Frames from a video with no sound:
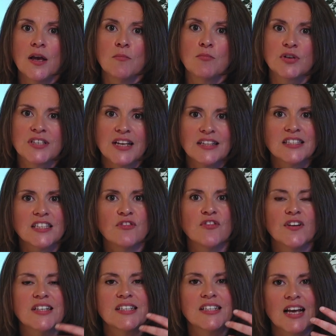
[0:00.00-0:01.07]
presents a
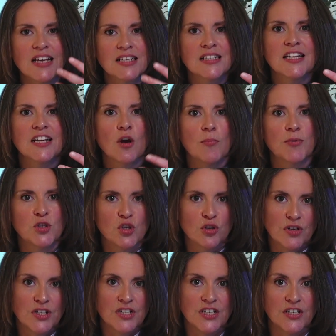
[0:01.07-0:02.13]
fantastic
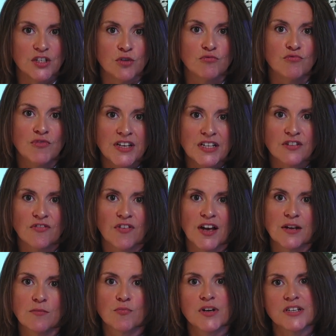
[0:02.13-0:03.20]
opportunity to
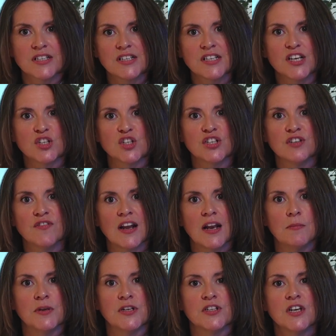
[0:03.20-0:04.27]
redefine presentation
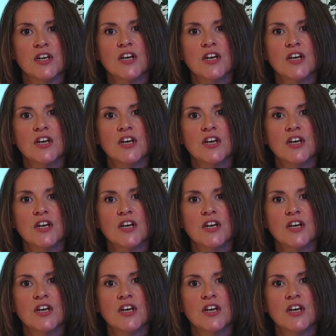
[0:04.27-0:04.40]
development,